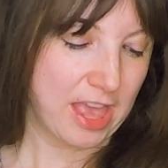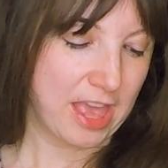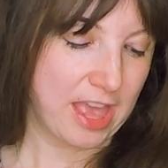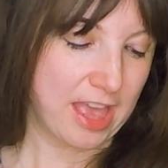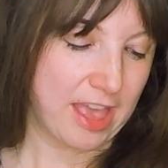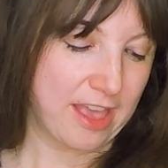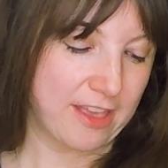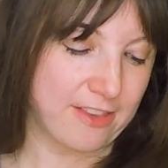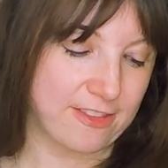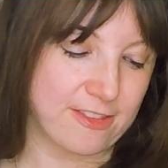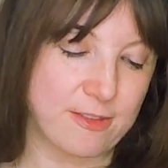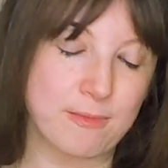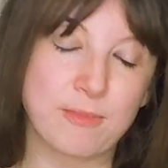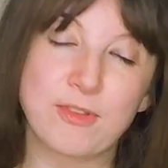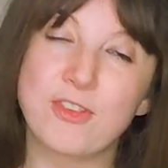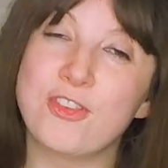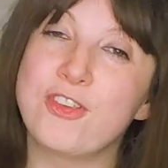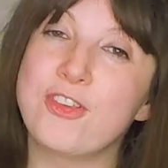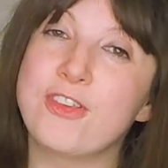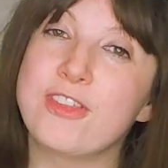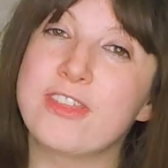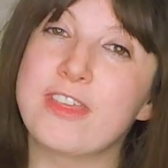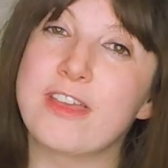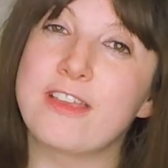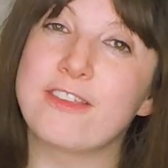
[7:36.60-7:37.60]
It's number
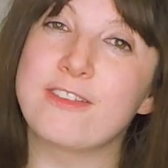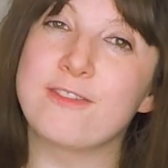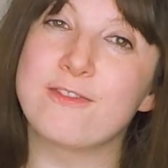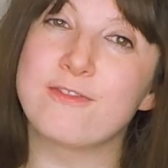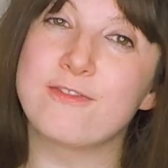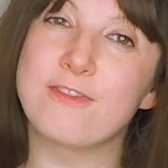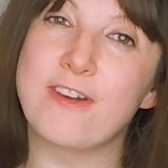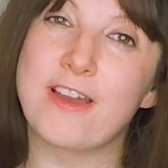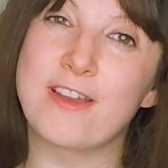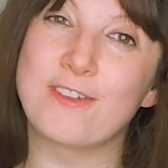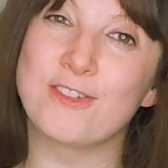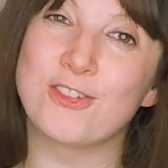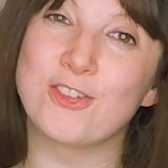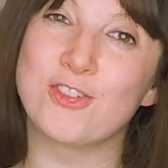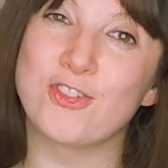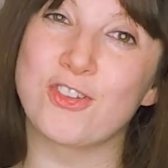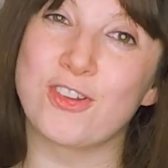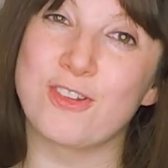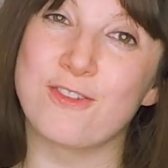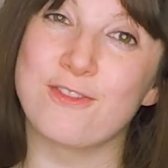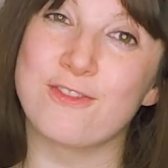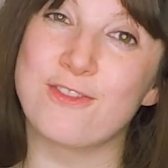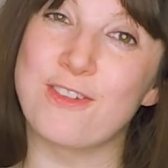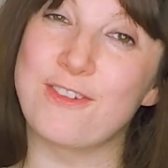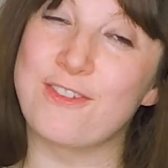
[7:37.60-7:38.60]

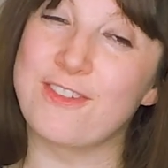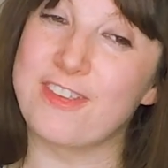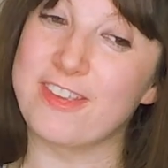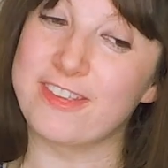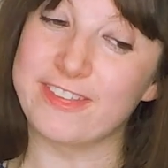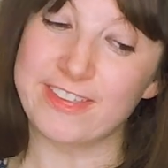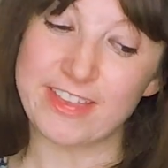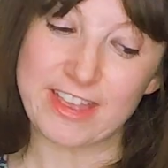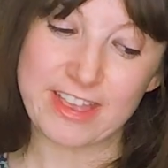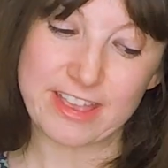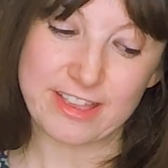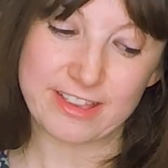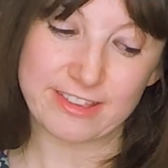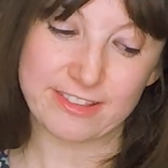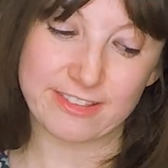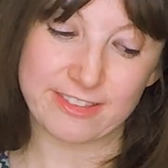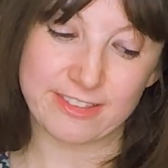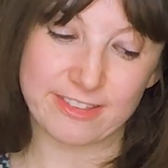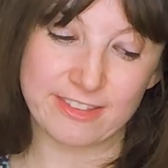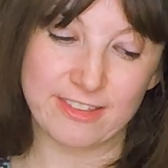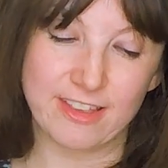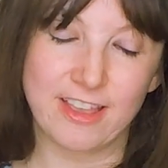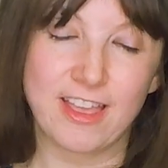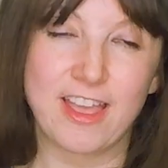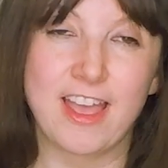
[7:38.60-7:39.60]

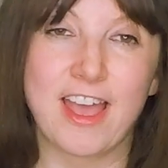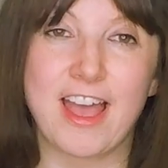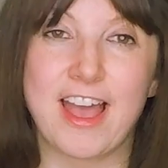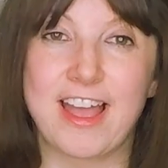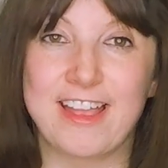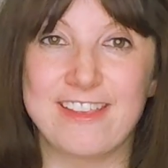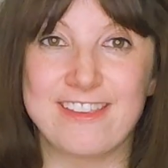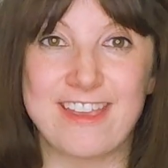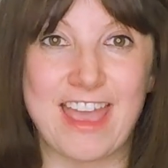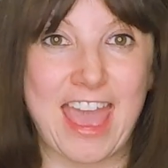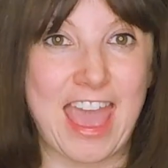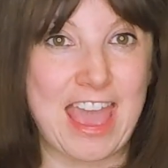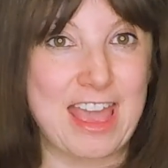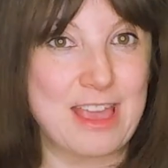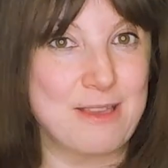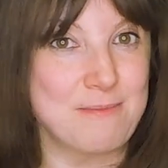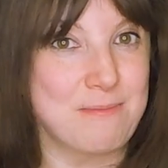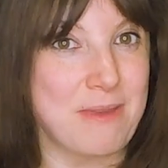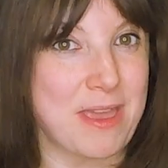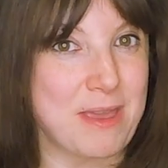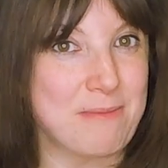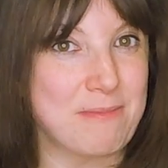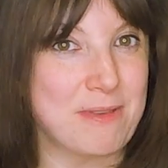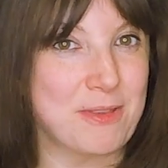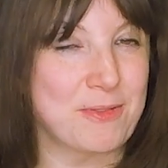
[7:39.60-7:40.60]
2,556, and 8
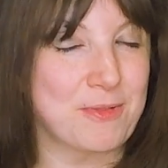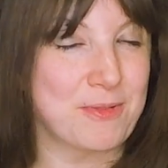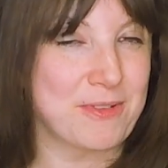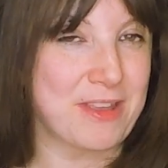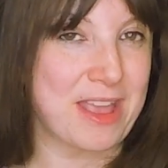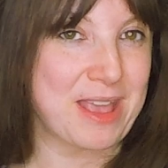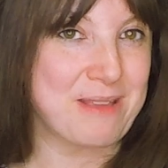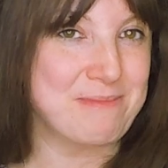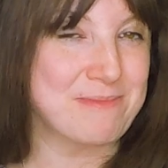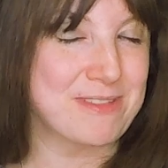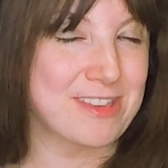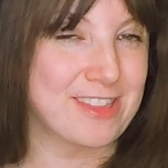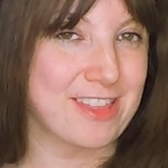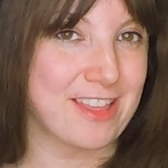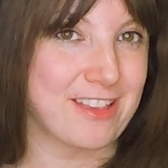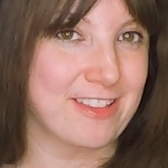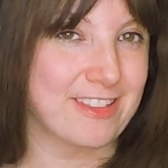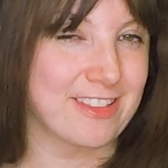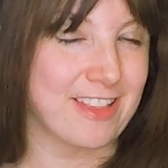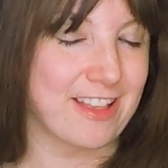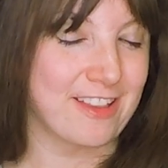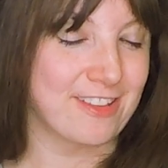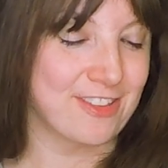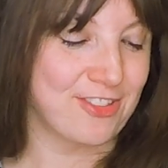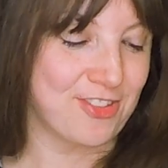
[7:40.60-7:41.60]
babies were named
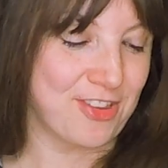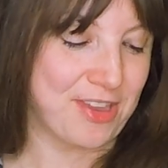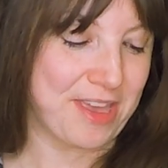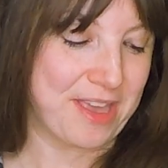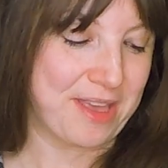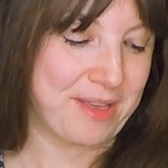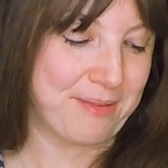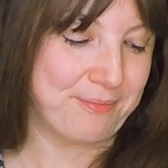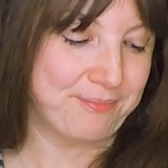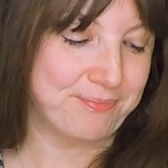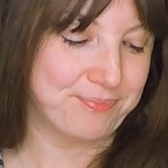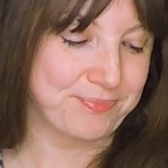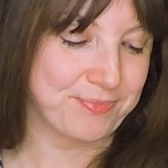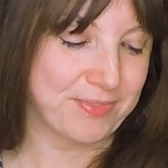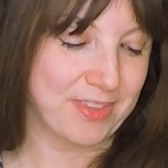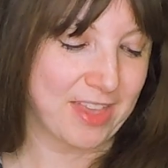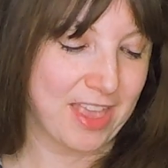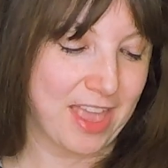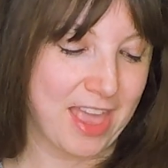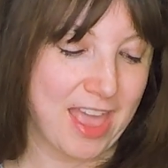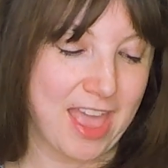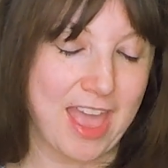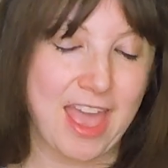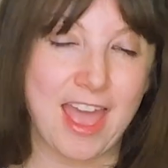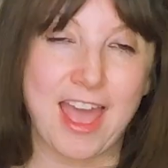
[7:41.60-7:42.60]
this last year.
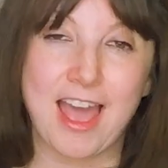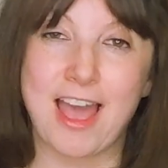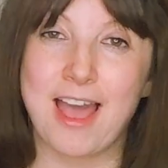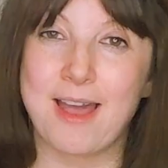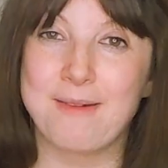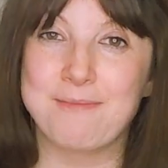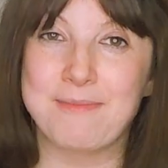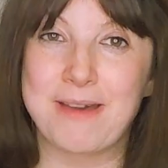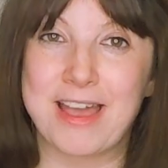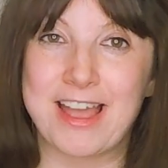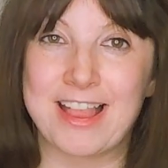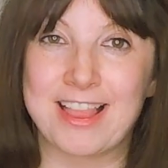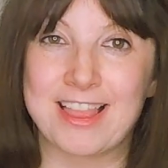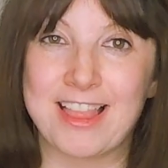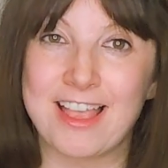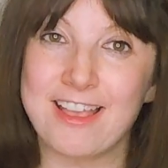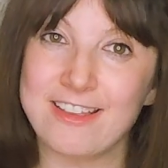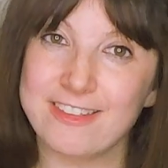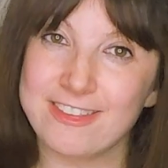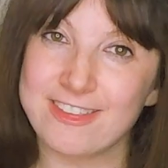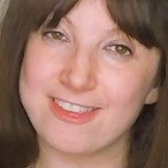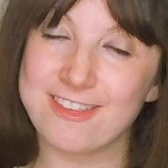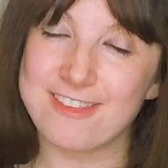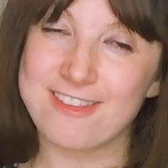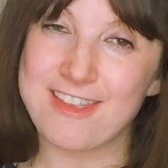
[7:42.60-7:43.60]
And my
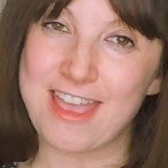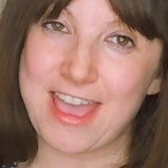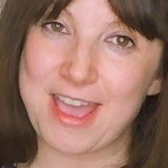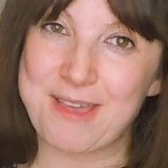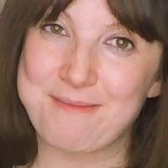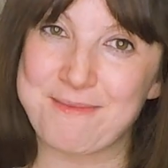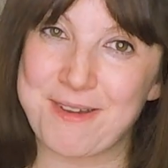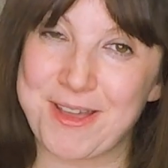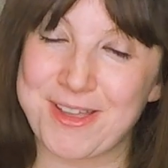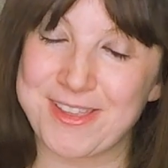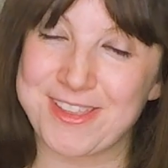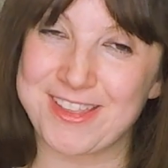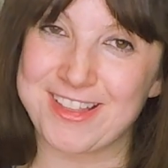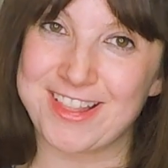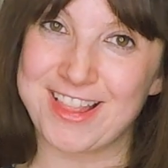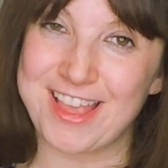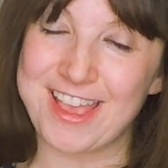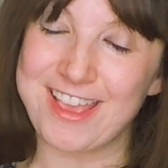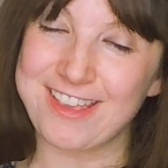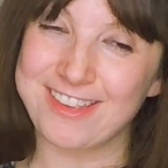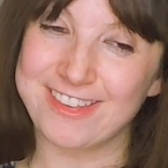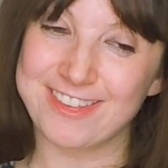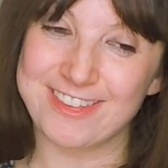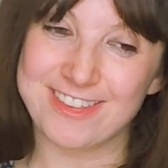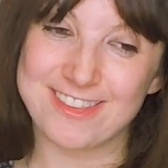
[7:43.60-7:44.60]
last name on the
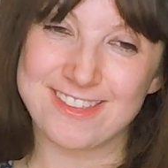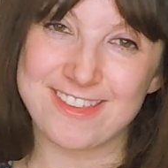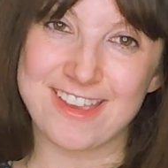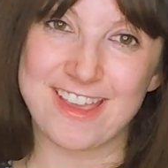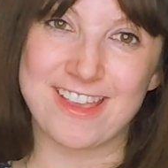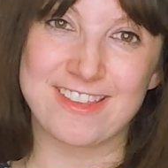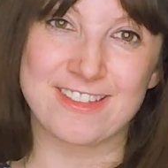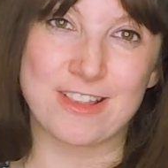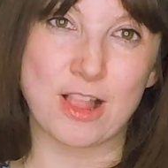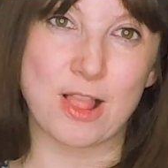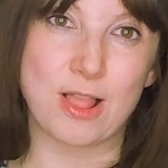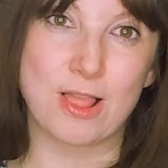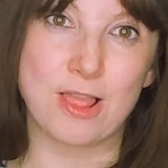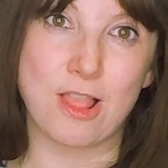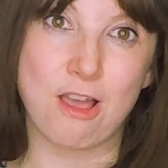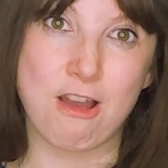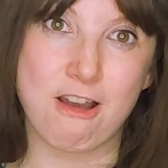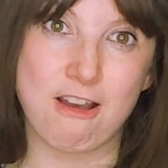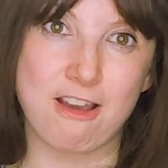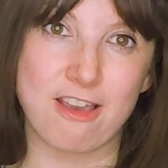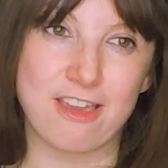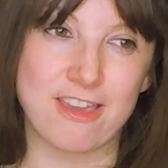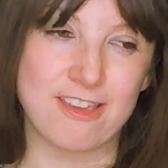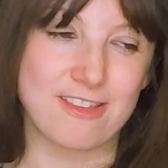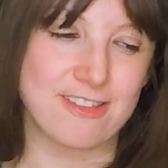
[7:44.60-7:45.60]
list is
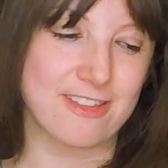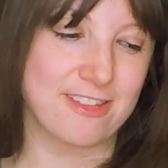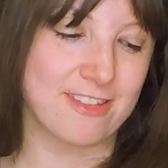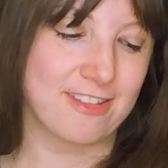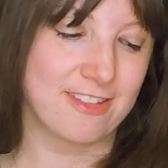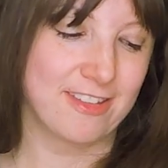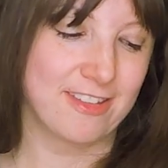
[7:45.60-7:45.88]
Lloyd.